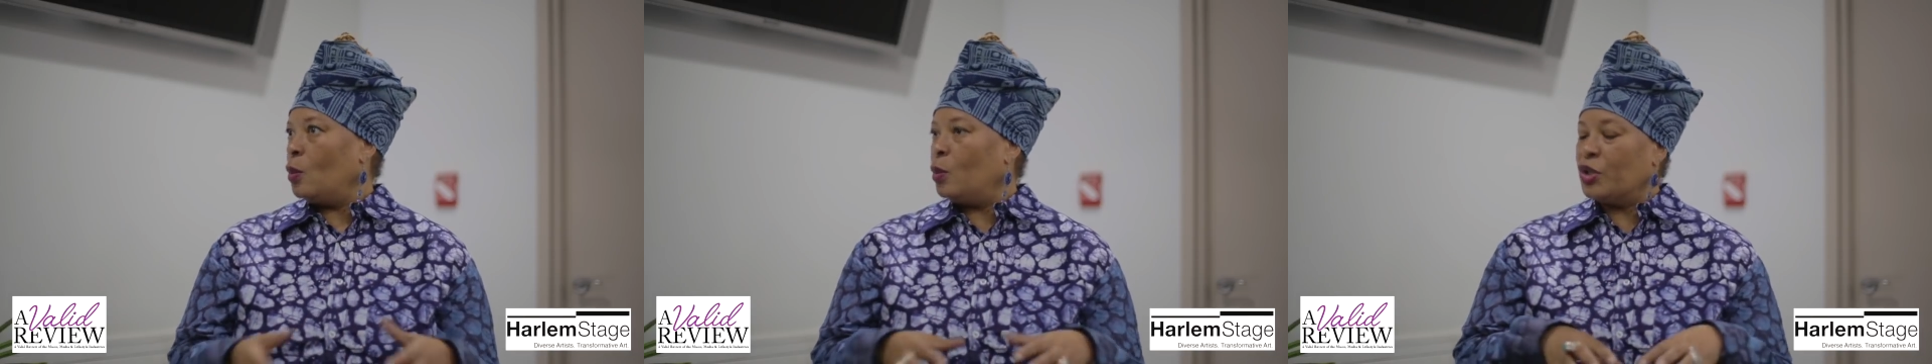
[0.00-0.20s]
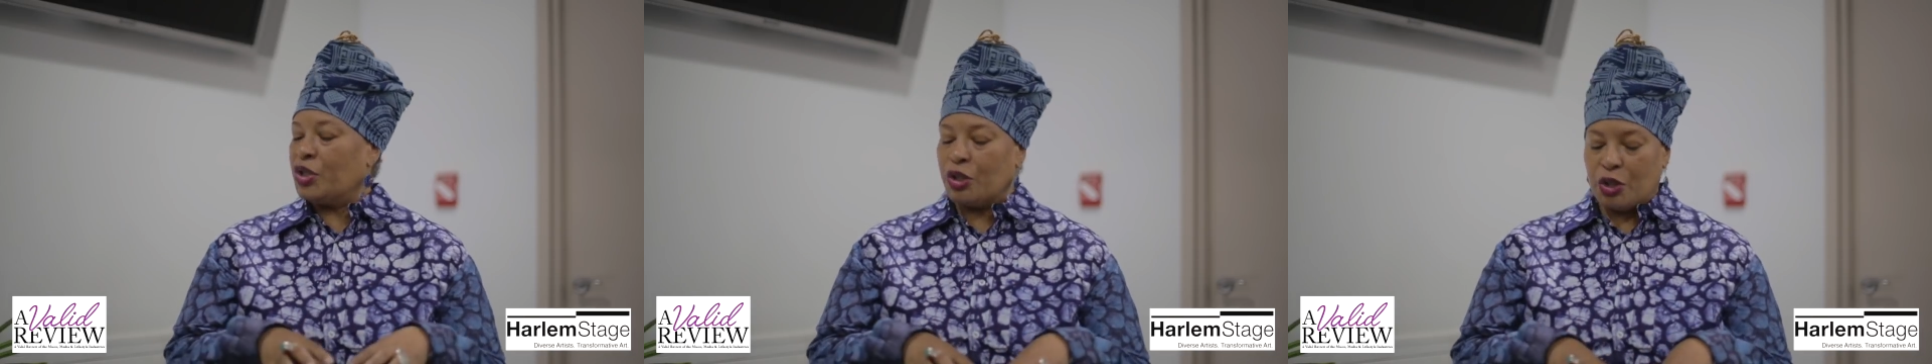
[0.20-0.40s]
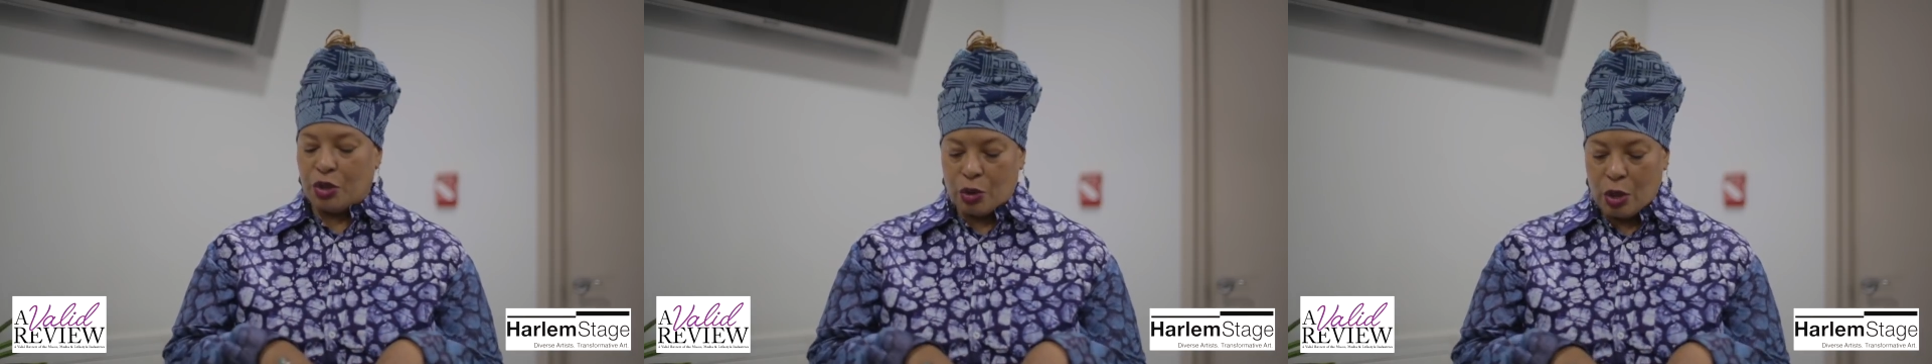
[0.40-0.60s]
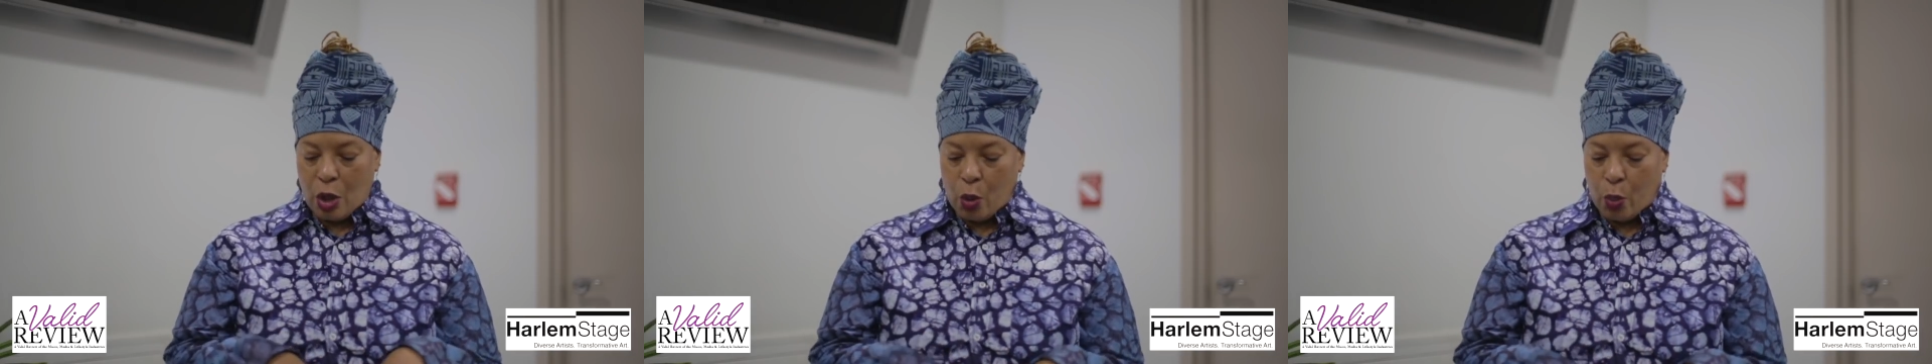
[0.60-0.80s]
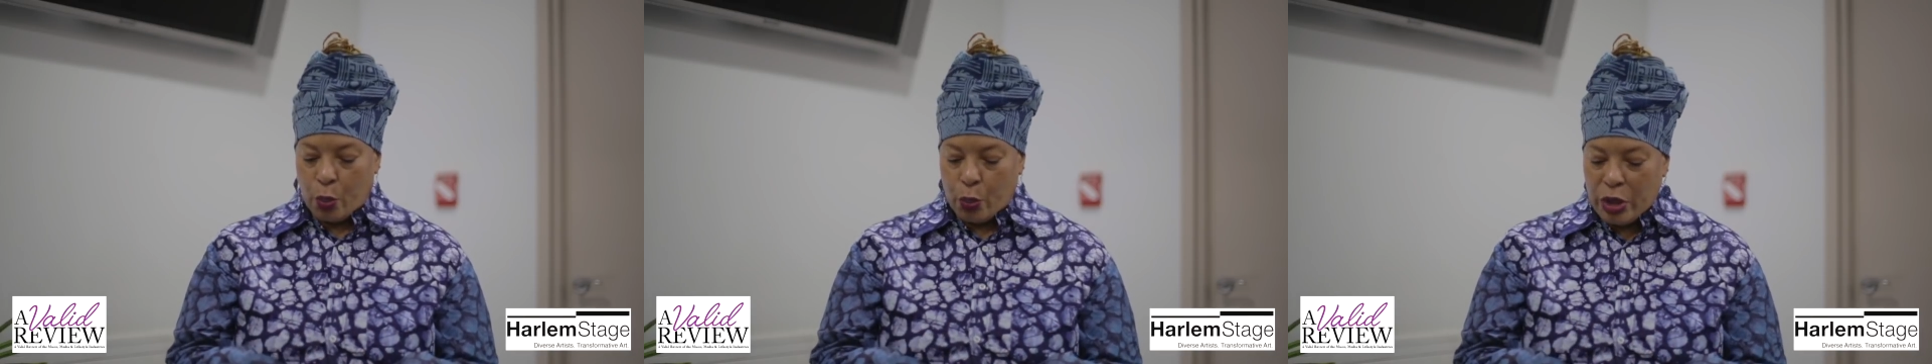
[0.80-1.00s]
which is
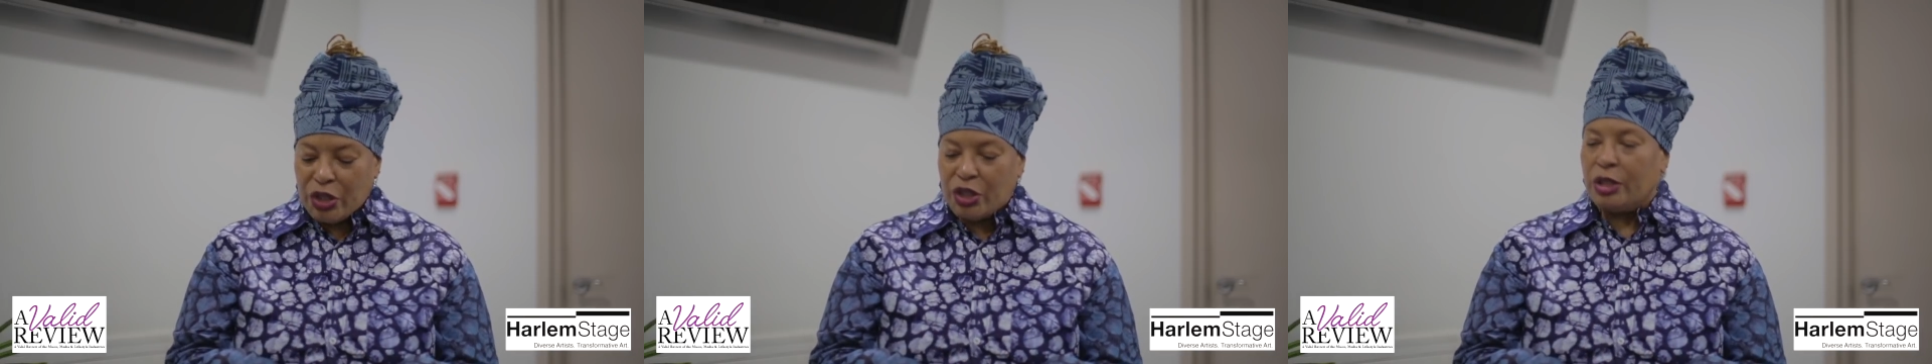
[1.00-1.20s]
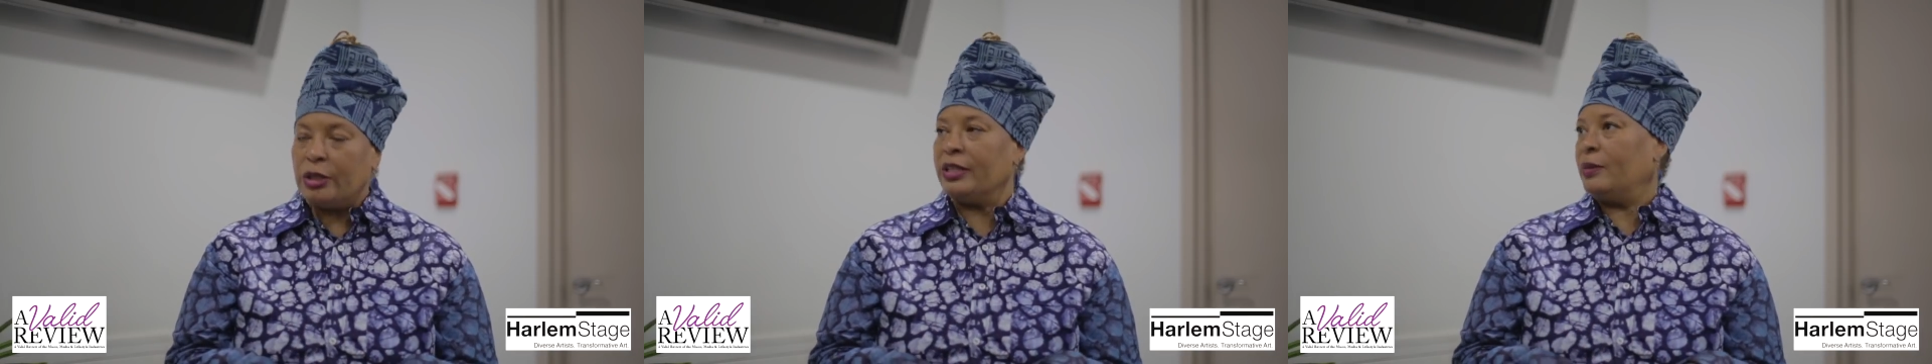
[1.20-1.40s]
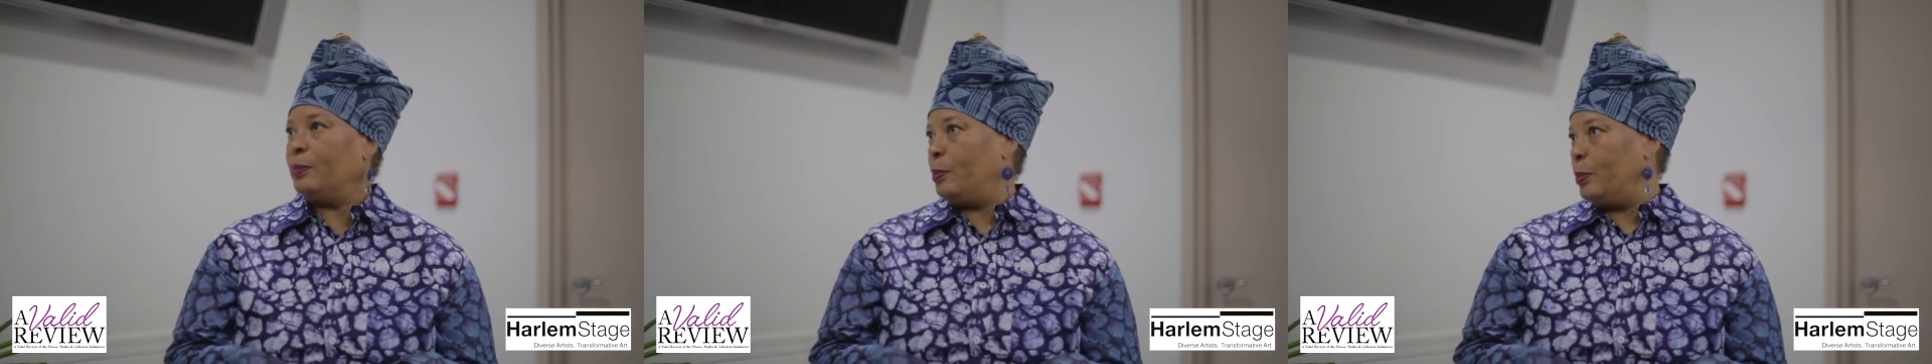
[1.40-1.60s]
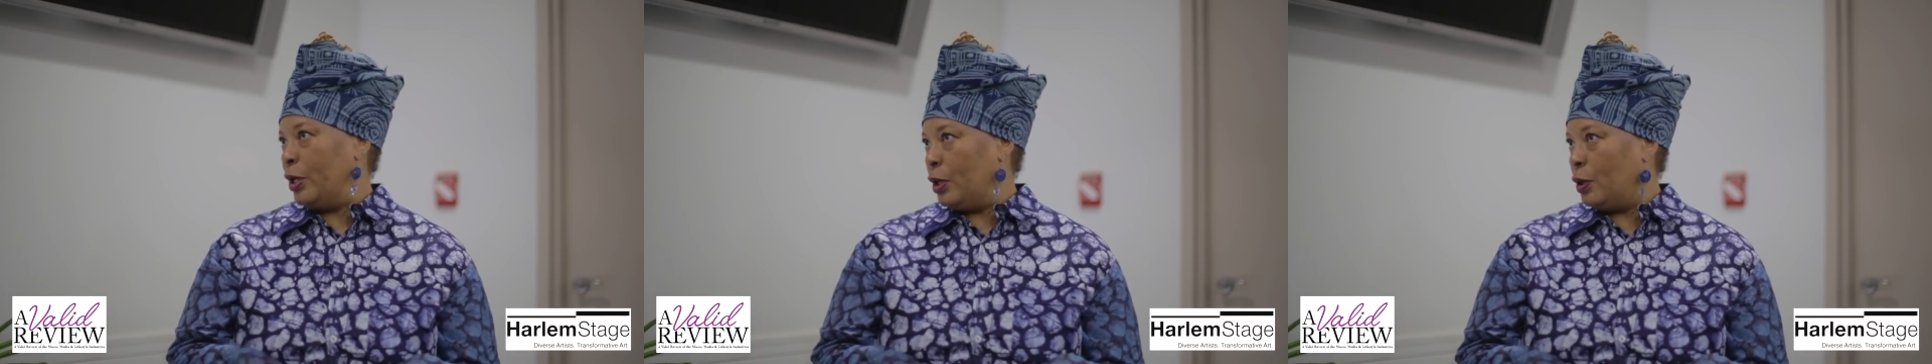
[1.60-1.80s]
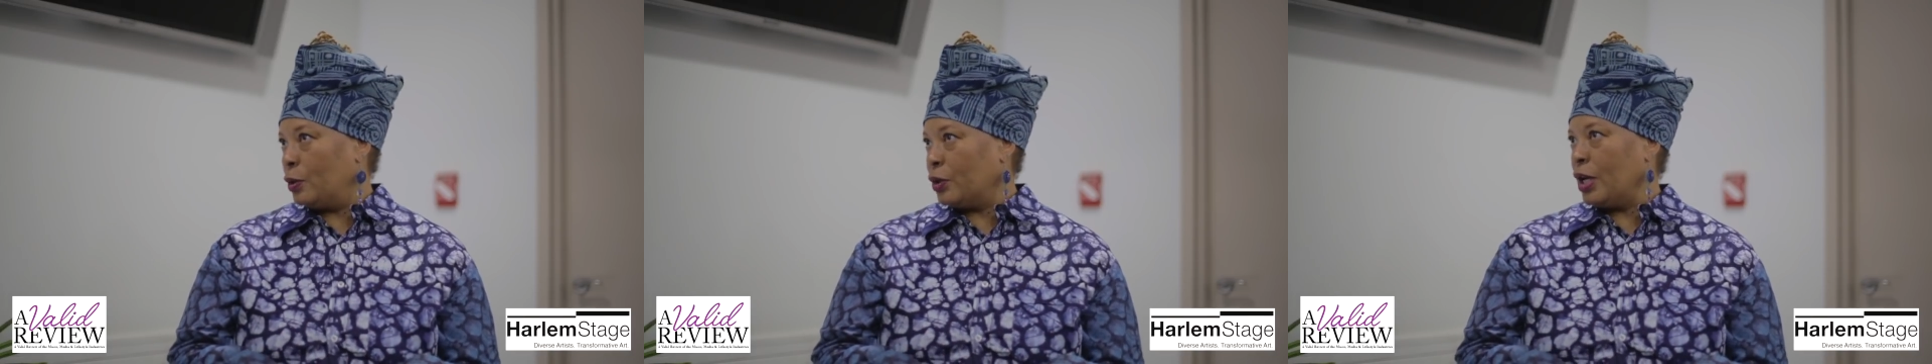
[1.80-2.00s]
originally
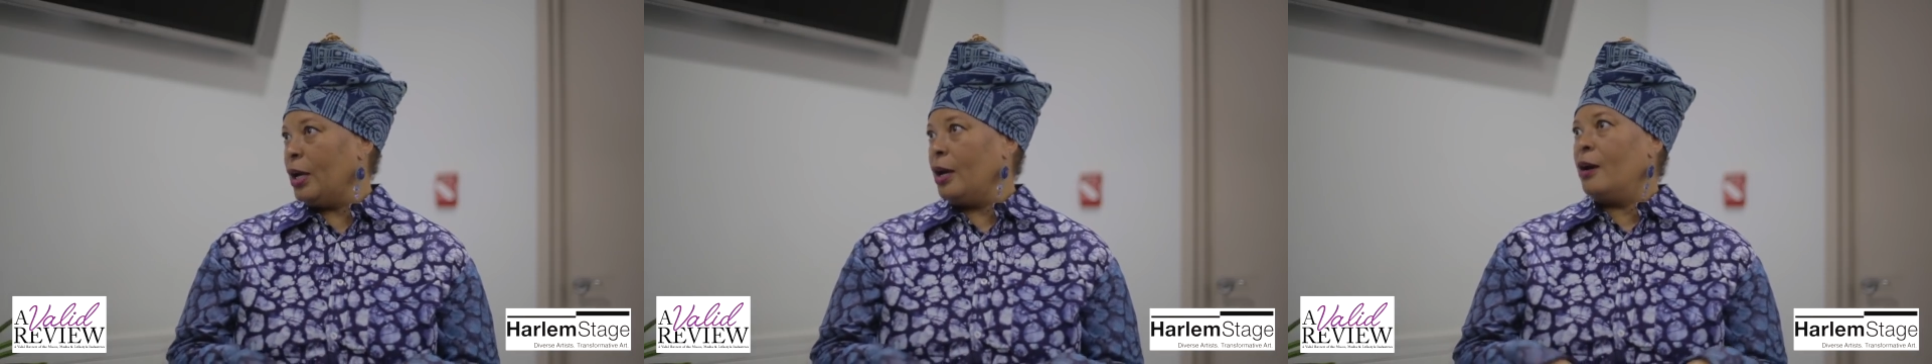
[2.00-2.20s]
built